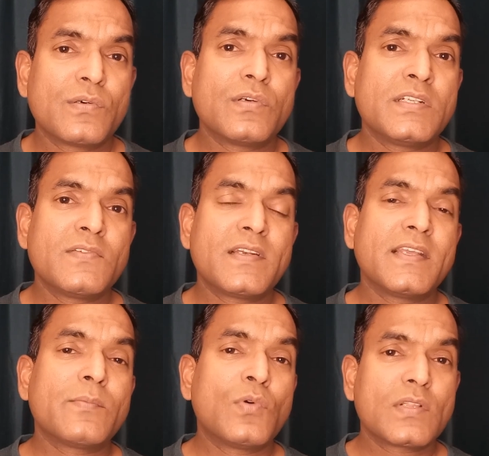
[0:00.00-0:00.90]
So it will
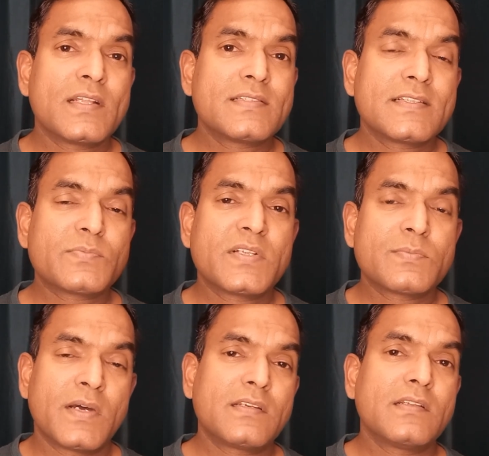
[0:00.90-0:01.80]
take more than 6
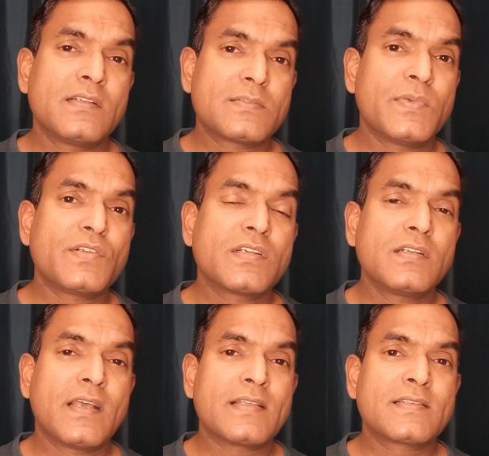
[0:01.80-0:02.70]
months, but it's
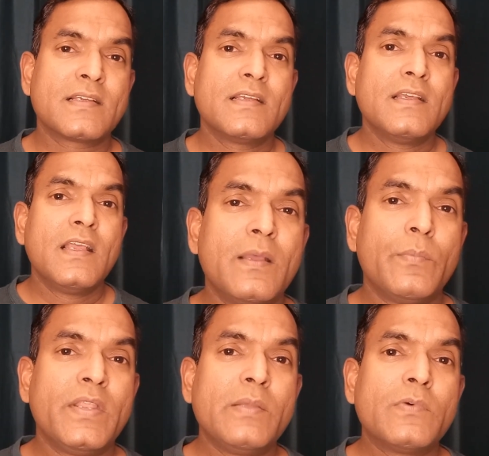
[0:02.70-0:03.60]
mentioned as a
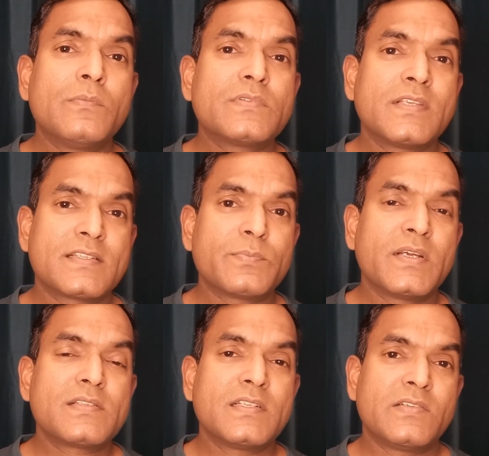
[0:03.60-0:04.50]
minimum 6
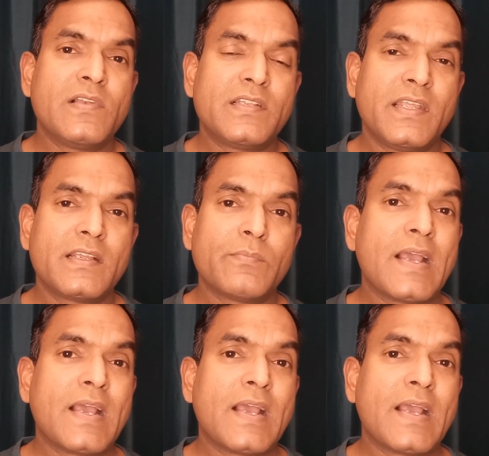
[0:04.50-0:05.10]
months it will take.